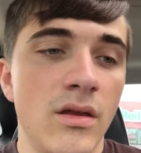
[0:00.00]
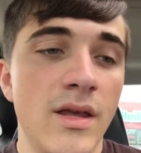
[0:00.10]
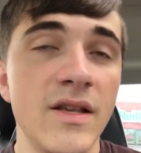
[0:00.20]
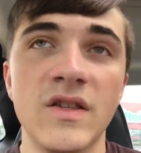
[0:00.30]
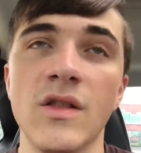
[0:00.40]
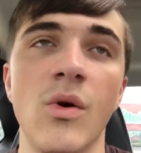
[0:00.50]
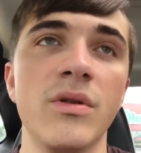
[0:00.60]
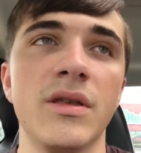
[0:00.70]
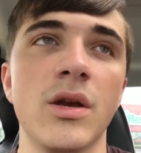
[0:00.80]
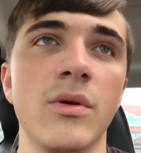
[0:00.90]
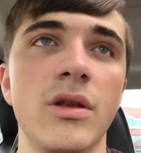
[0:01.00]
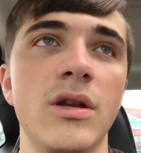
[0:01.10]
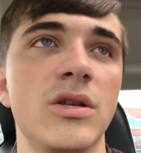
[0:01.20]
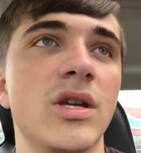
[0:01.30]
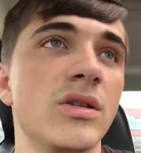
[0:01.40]
that's the only thing I really
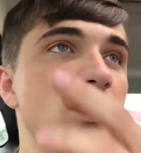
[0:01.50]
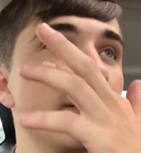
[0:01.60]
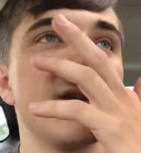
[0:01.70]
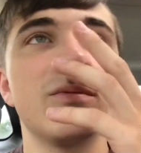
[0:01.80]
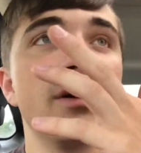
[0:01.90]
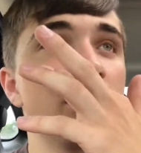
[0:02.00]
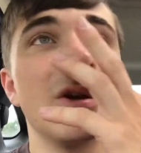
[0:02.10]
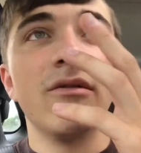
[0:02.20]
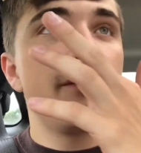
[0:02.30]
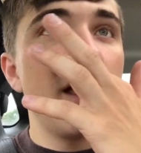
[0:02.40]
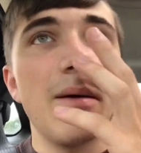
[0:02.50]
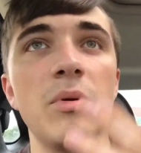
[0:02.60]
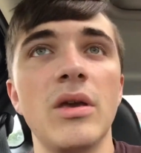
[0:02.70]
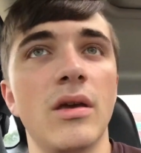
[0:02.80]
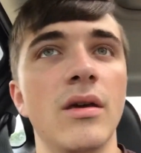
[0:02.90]
need to change, because that's why it's all
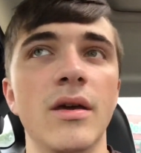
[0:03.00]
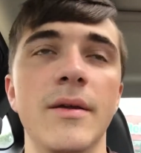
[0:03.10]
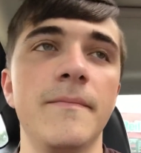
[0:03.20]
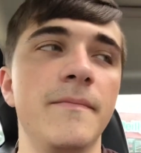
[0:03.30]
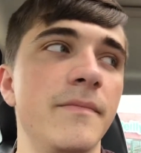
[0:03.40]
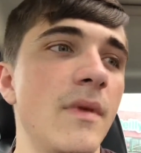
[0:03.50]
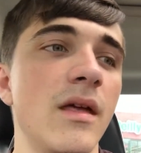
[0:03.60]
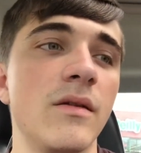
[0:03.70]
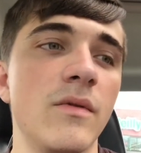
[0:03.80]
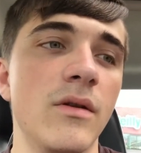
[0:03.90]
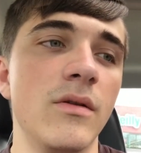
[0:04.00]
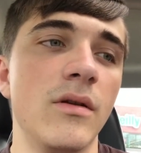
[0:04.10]
floppy and